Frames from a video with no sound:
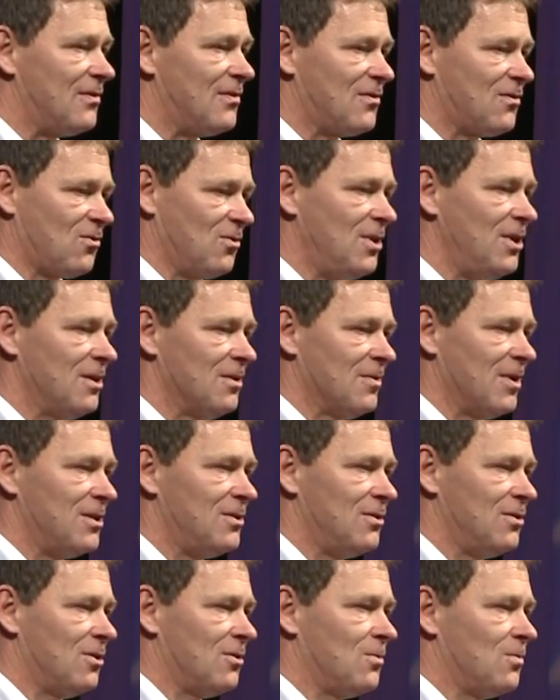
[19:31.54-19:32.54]
is screen,
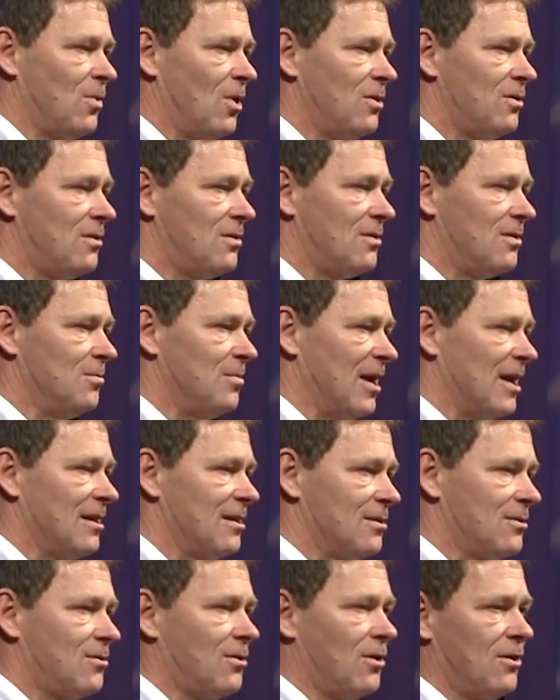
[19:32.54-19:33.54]
right? You don't want
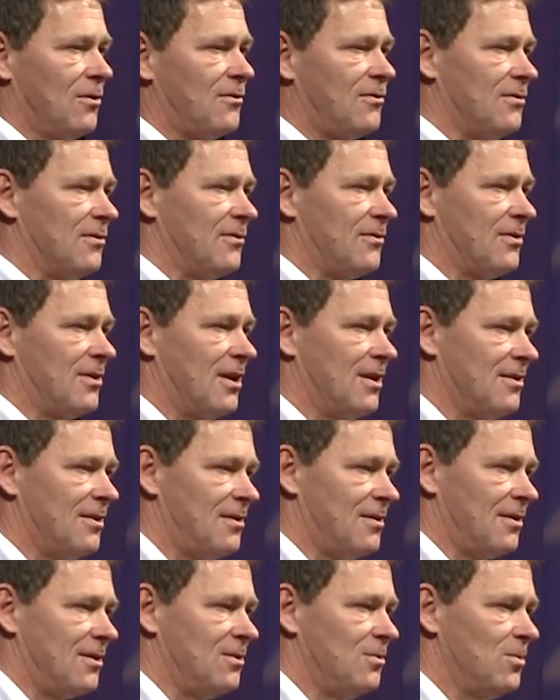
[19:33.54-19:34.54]
metal consoles and
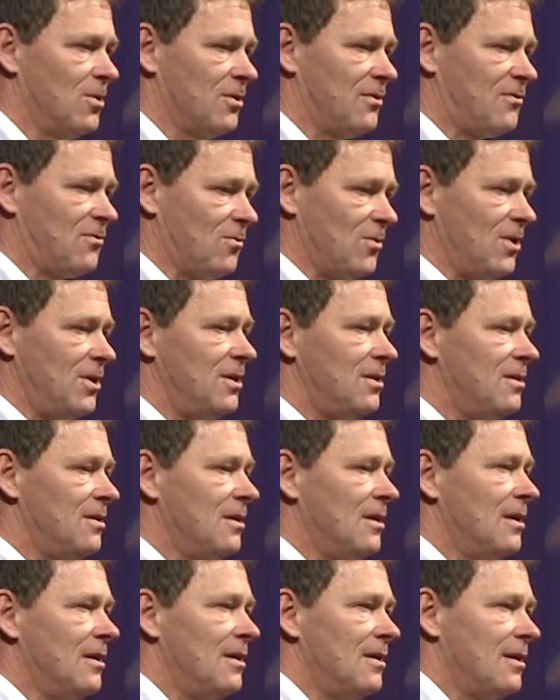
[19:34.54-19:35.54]
anything. You want
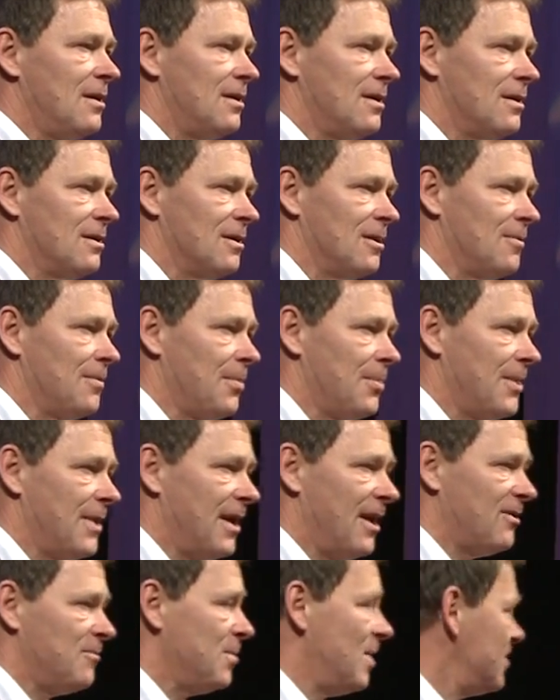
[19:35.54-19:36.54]
screen um,
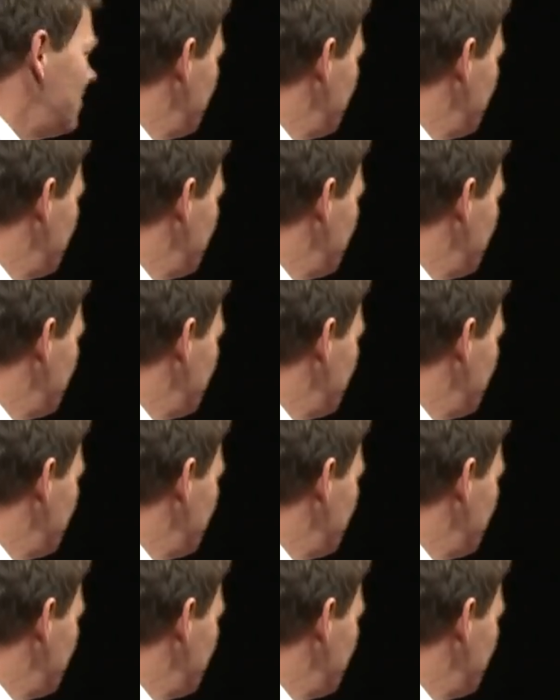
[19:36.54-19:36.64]
as